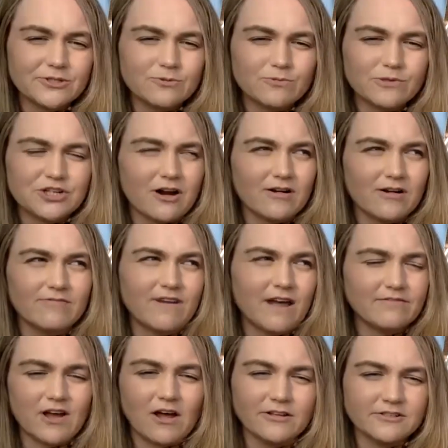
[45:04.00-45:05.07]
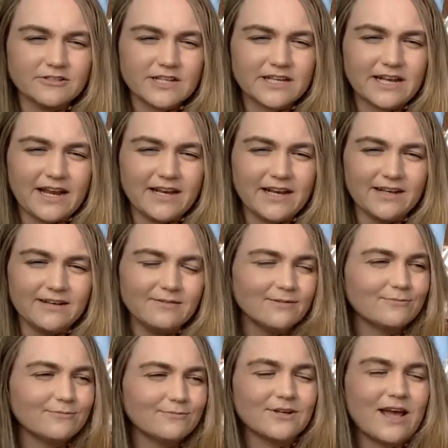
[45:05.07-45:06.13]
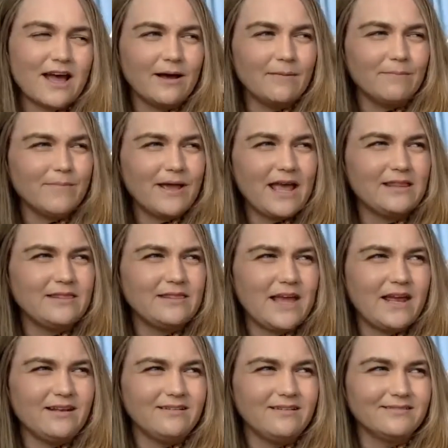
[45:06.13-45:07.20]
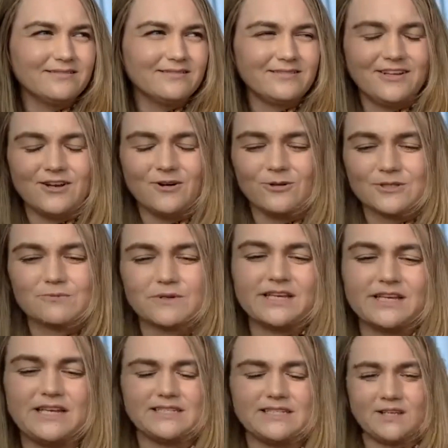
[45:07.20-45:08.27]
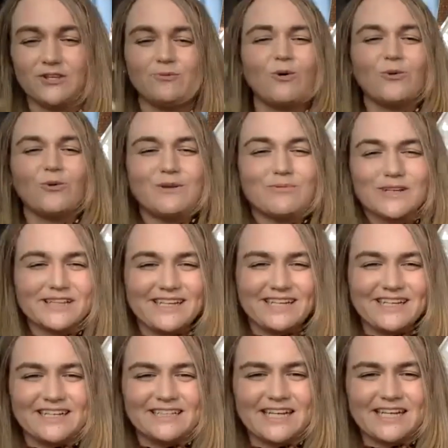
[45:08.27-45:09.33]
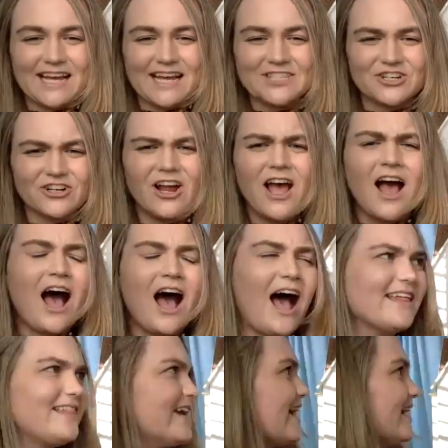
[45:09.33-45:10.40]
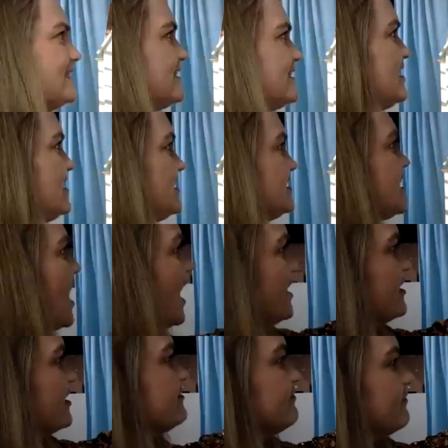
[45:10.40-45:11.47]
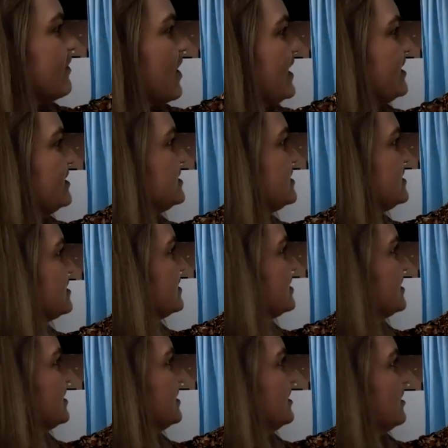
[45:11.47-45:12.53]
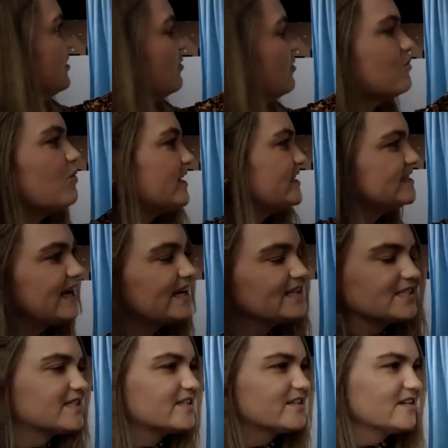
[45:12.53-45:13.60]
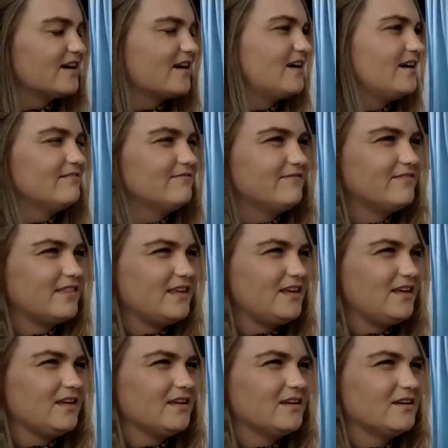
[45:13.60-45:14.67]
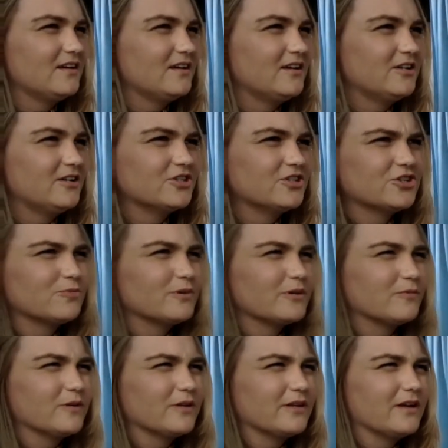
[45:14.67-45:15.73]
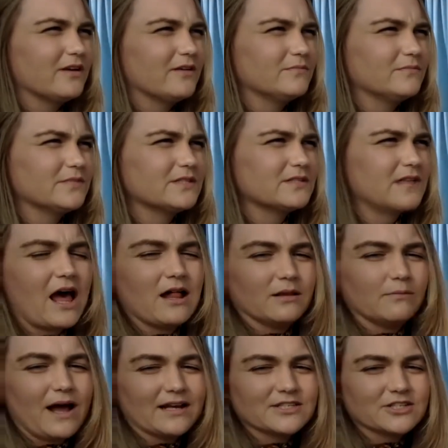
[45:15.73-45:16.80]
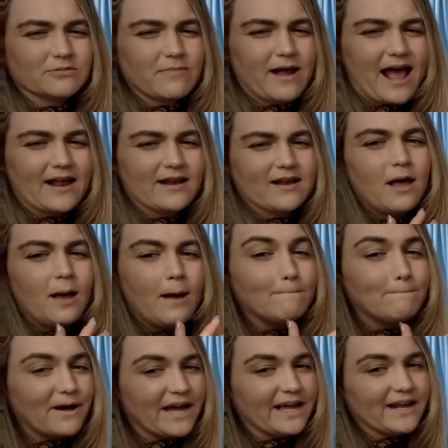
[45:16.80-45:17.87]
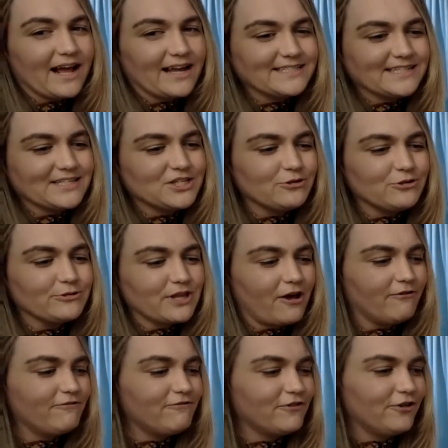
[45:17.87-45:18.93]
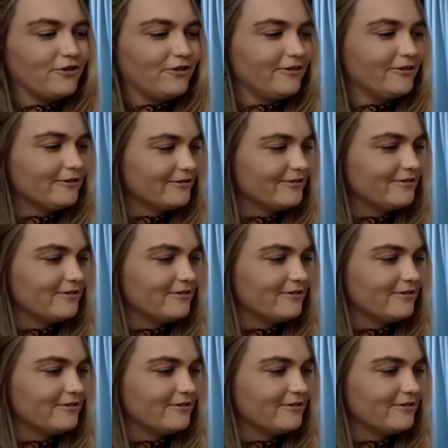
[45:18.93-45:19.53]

which are five dollars Canadian um, and then, you know, it's really easy. You only really need a tester. I think I did the entire front with one tester of the Sherwin-Williams alabaster mat, yeah. but I did use a full